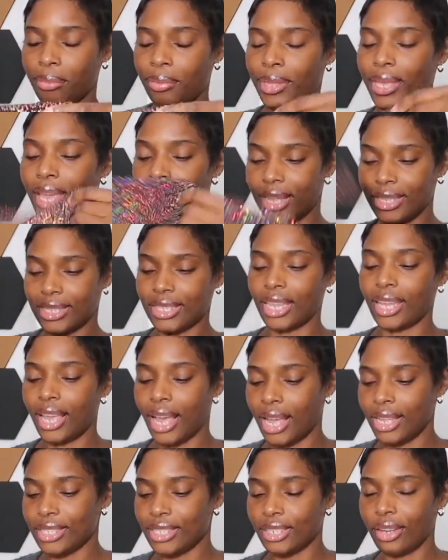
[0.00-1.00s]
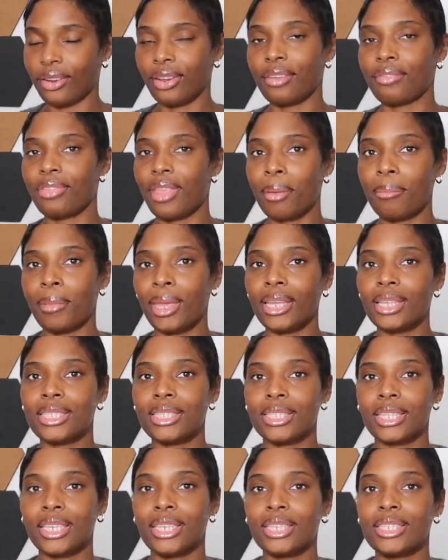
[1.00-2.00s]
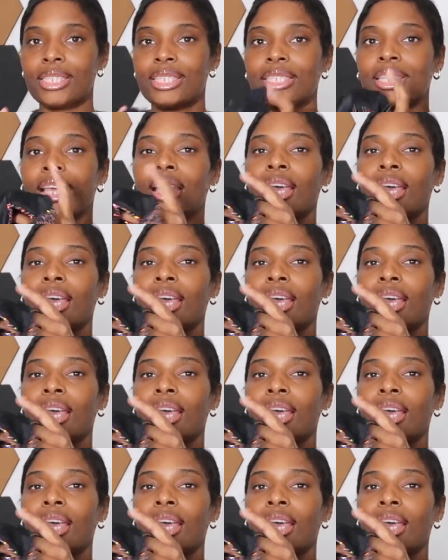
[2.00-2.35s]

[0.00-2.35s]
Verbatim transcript: Beyoncé concert, if that makes sense.